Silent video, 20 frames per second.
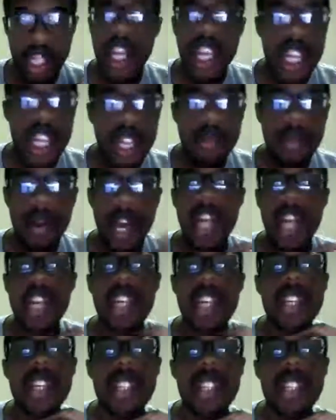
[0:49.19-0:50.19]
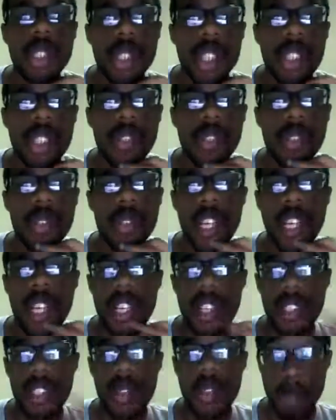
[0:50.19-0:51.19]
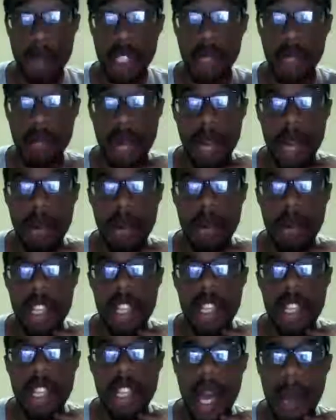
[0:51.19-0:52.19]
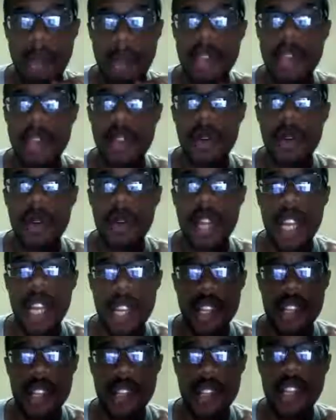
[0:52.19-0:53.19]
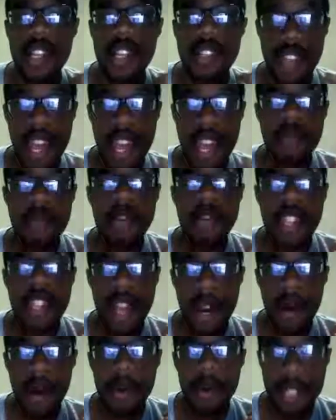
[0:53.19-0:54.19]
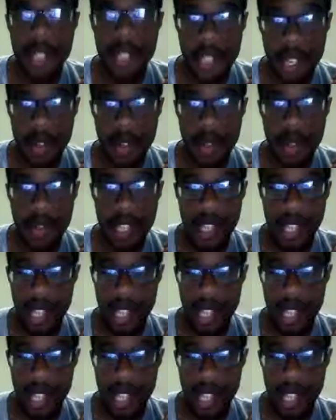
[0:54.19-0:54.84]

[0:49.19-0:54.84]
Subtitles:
Anyway, the show SpongeBob, the episode is A Day Without Tears.